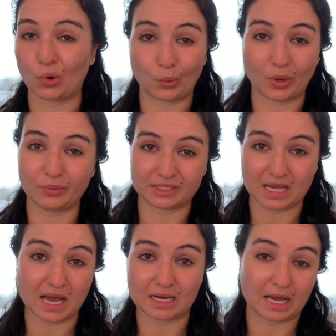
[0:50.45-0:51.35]
what was
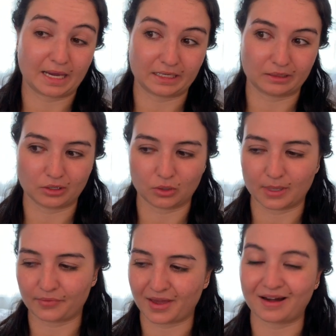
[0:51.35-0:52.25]
that? I didn't know
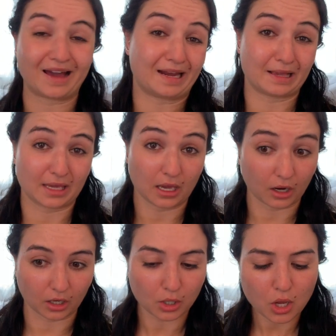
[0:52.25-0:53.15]
about that. I didn't
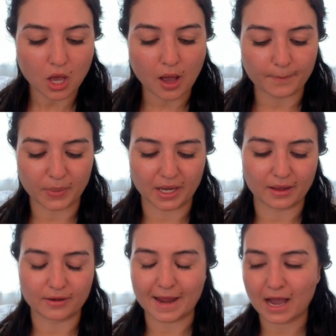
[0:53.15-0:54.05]
care.
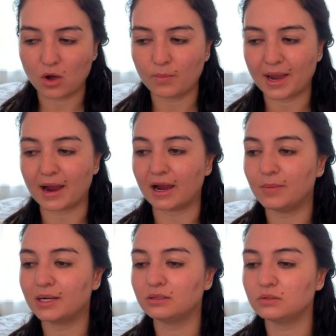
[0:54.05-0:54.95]
But now my
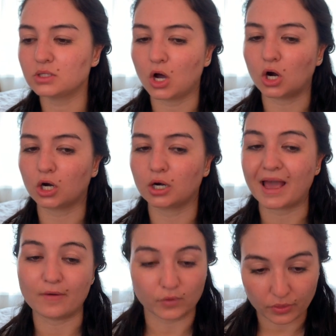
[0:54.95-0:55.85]
eyebrows are
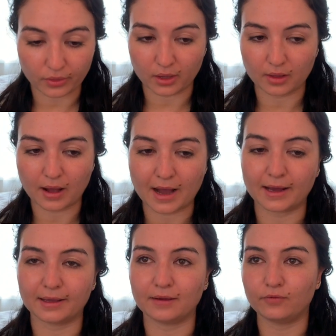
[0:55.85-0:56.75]
everything.
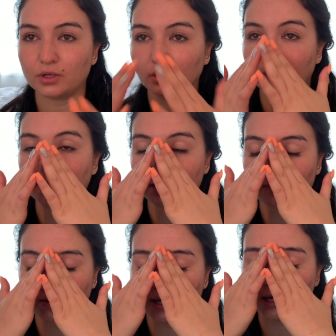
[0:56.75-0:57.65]
I feel like
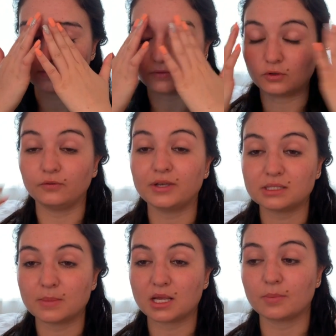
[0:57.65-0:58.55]
if I have a full face
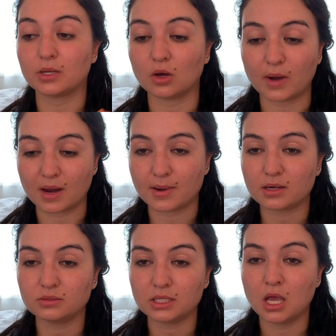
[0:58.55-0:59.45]
of makeup and no
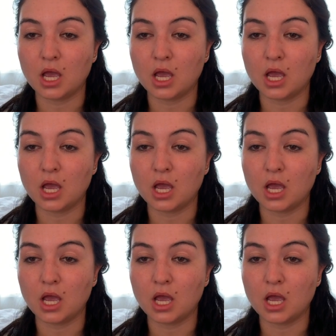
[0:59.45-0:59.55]
eyebrows,